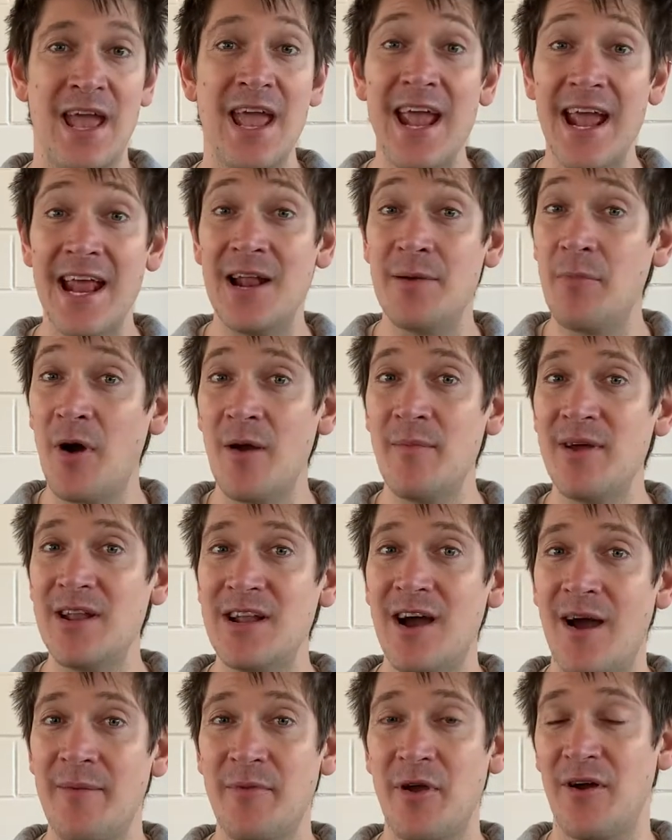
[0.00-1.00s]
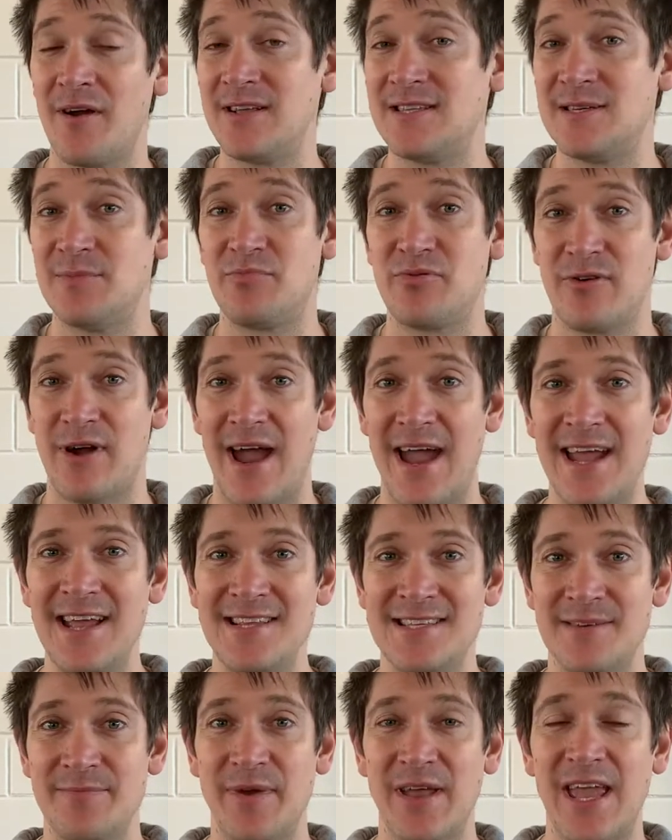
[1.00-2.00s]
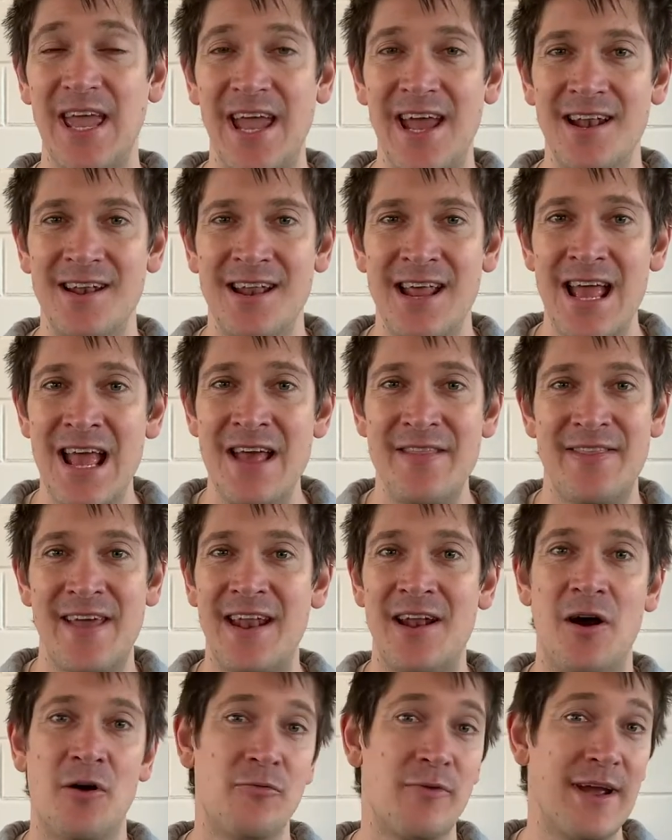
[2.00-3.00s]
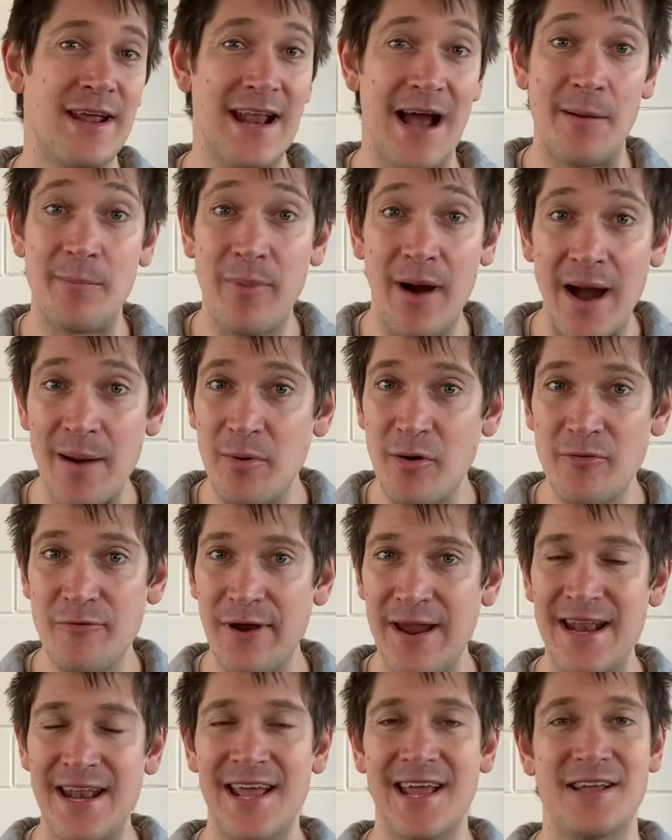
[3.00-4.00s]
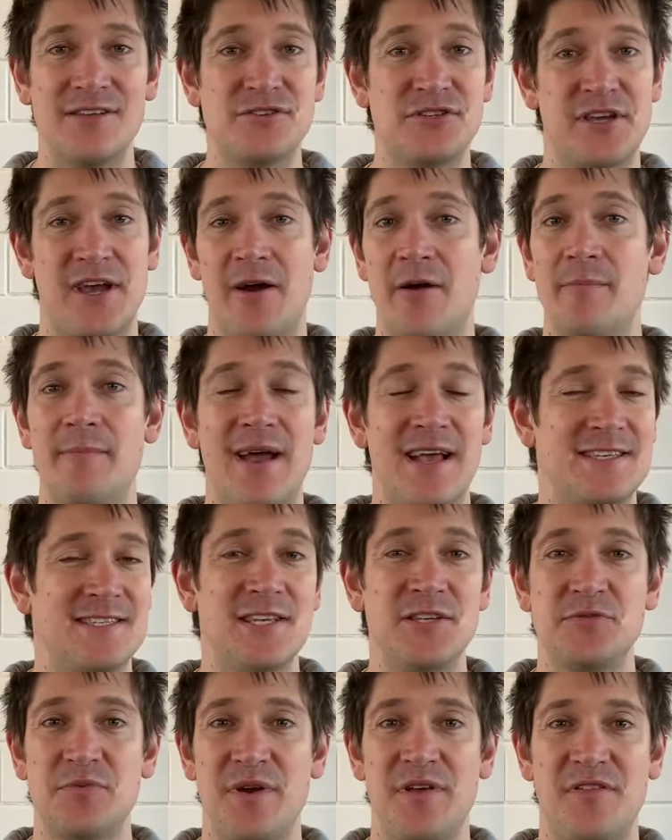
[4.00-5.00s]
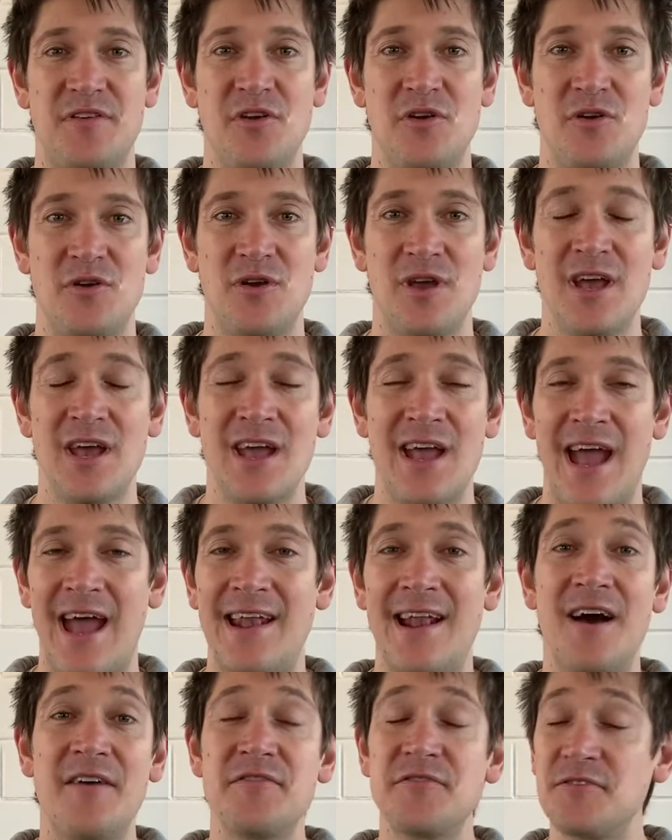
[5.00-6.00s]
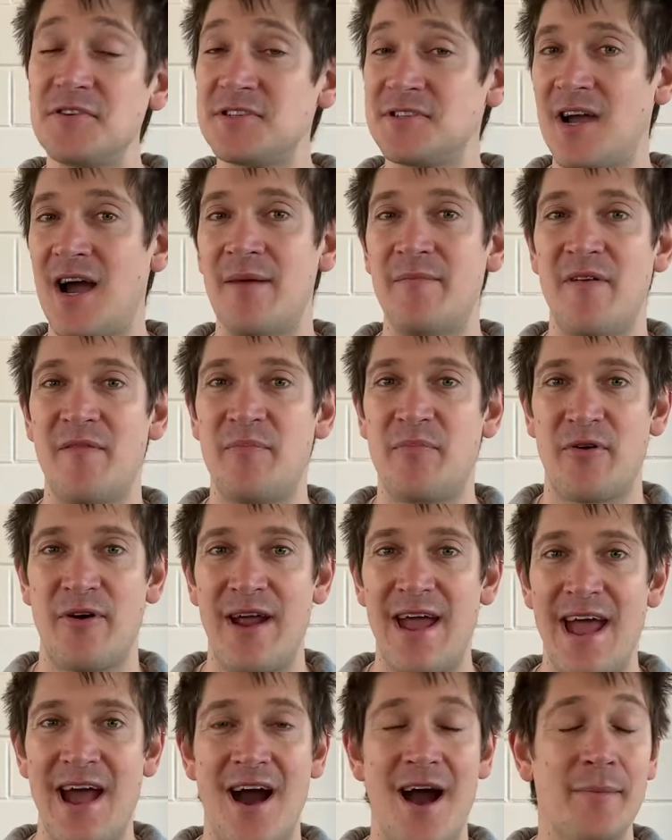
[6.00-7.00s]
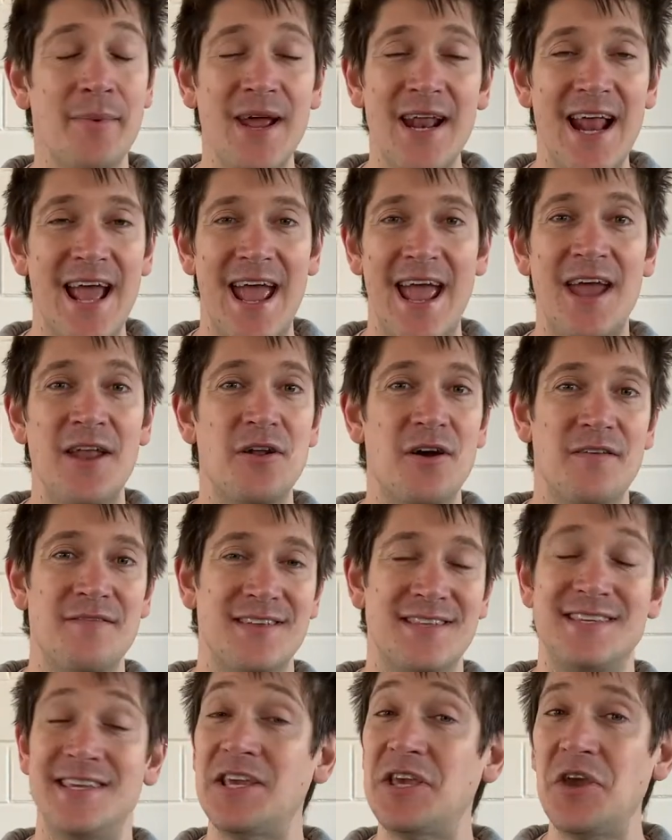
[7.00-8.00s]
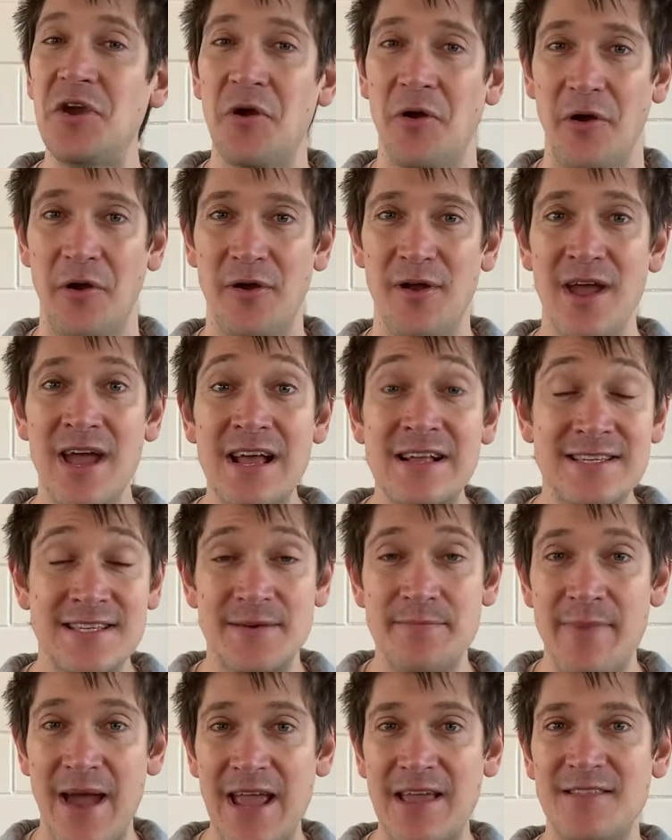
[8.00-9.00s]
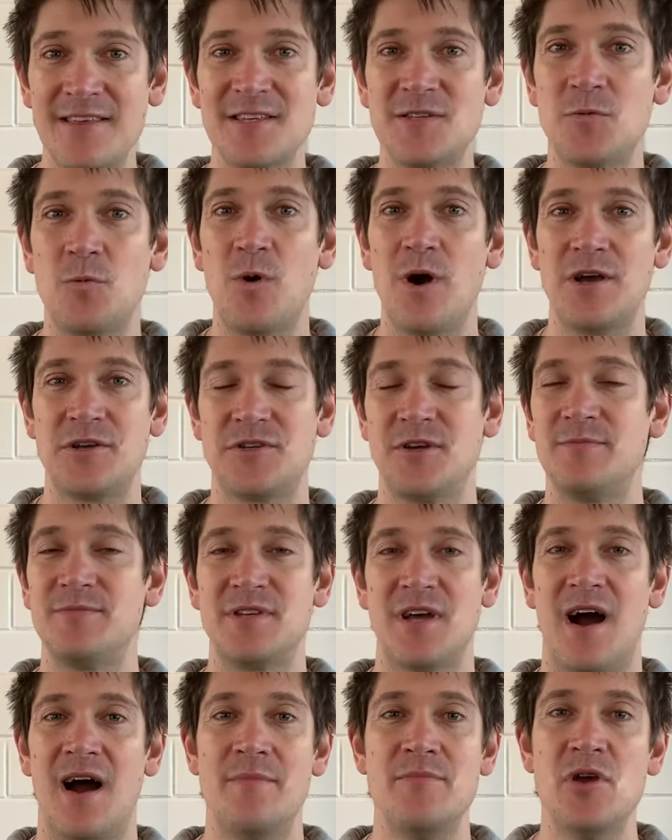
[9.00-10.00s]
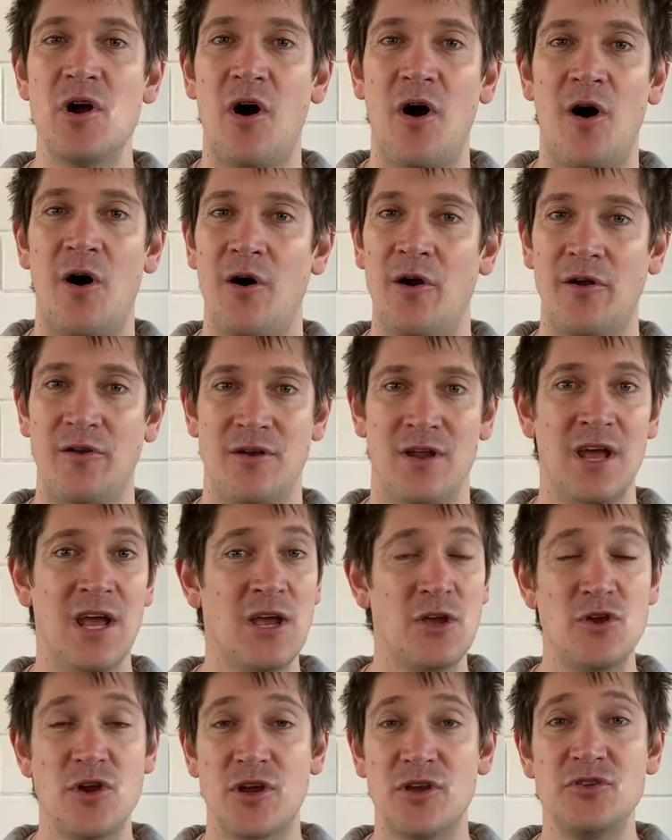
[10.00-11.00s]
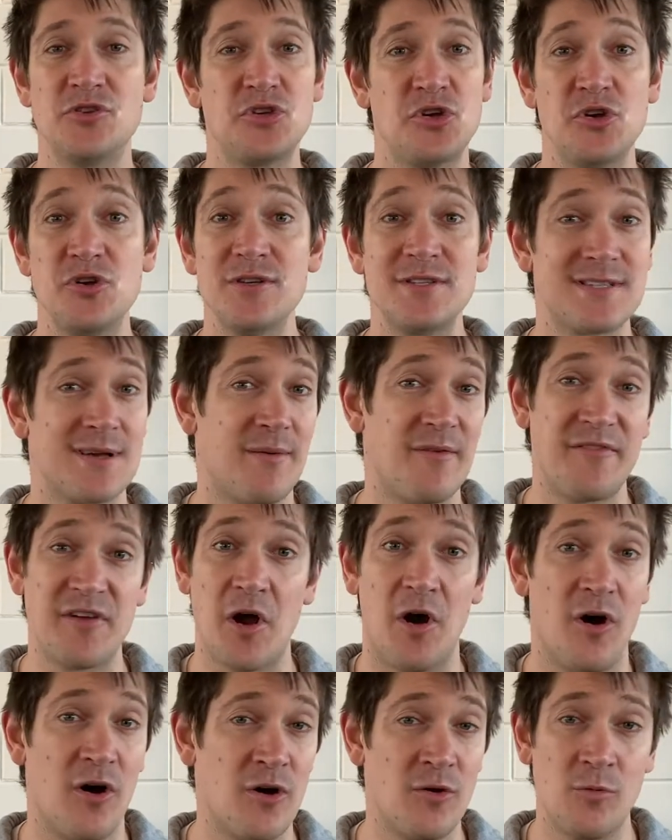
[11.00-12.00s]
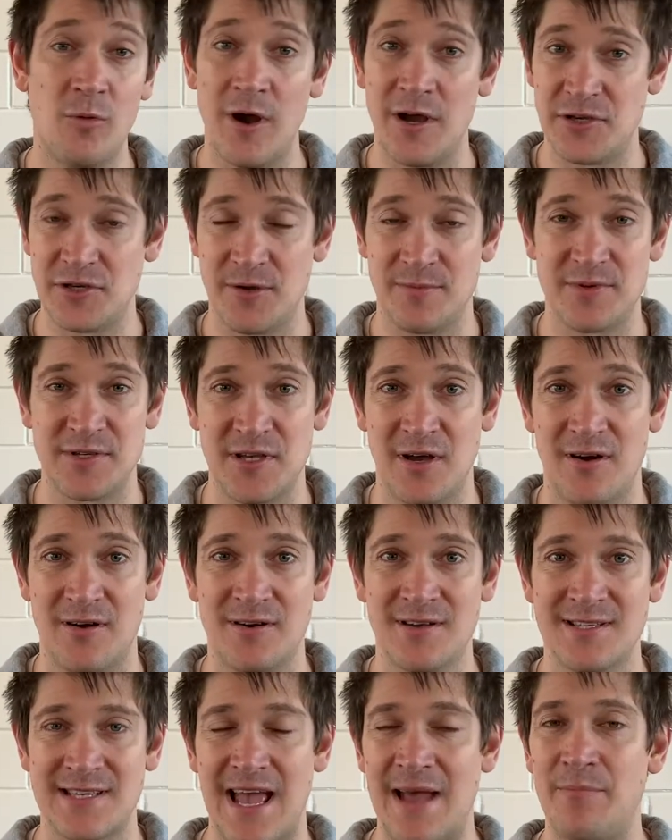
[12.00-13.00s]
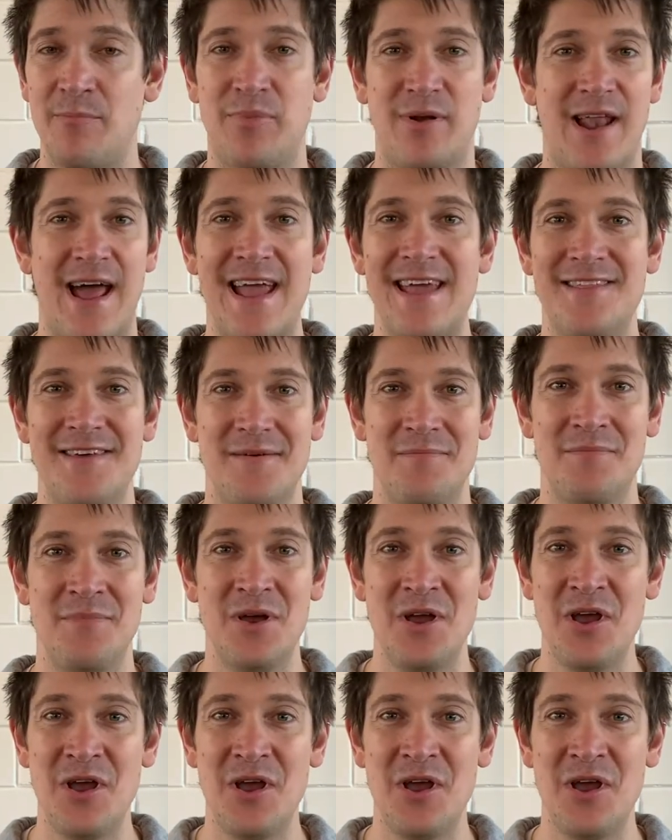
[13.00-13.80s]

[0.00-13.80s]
In a moment, I'm going to pray to begin, then I'll read our Bible reading and share a message with you. And after a time of prayer, I'm going to hand over to you to make this worship time your own. You can choose some of your own worship songs and play them